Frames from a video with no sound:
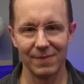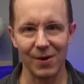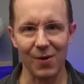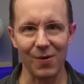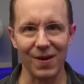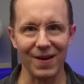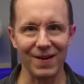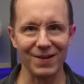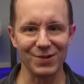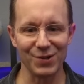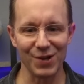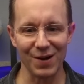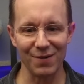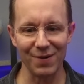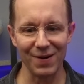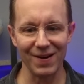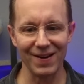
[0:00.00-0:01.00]
Okay, it
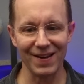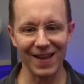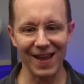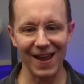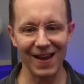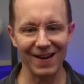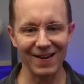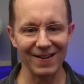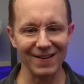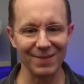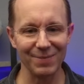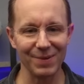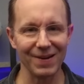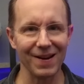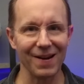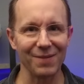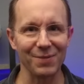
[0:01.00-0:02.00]
generated candy, but
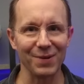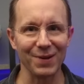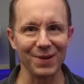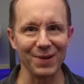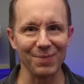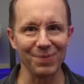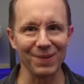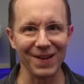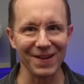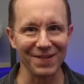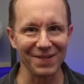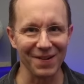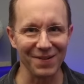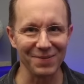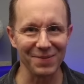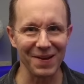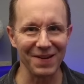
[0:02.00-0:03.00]
not really a
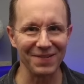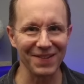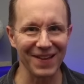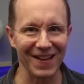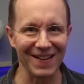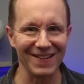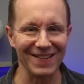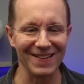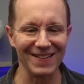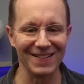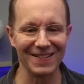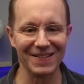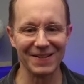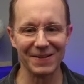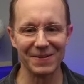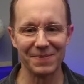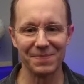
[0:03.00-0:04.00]
playground made of candy.
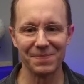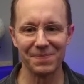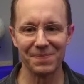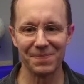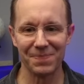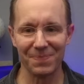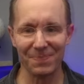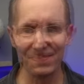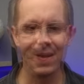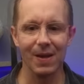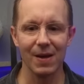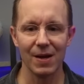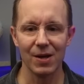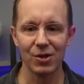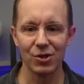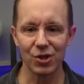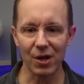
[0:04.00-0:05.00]

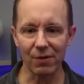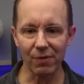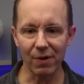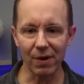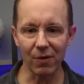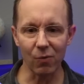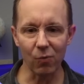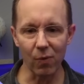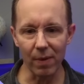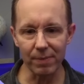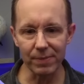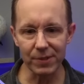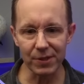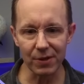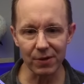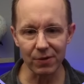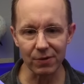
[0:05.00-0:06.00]
Generate a
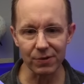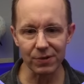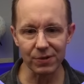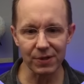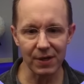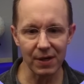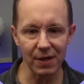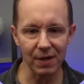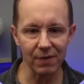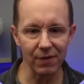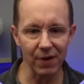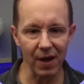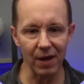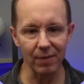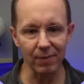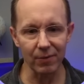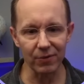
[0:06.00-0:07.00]
whimsical scene of
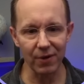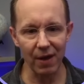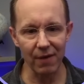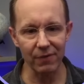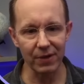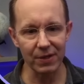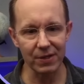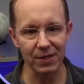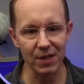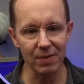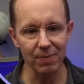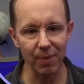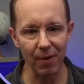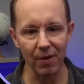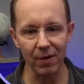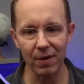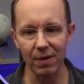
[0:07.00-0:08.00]
animals having a tea
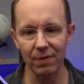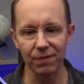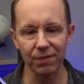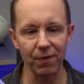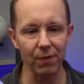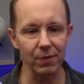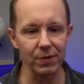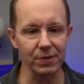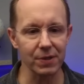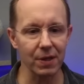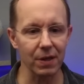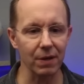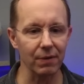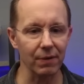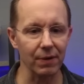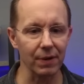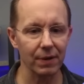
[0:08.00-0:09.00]
party in a forest
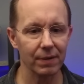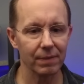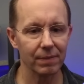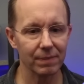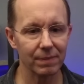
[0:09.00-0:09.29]
clearing.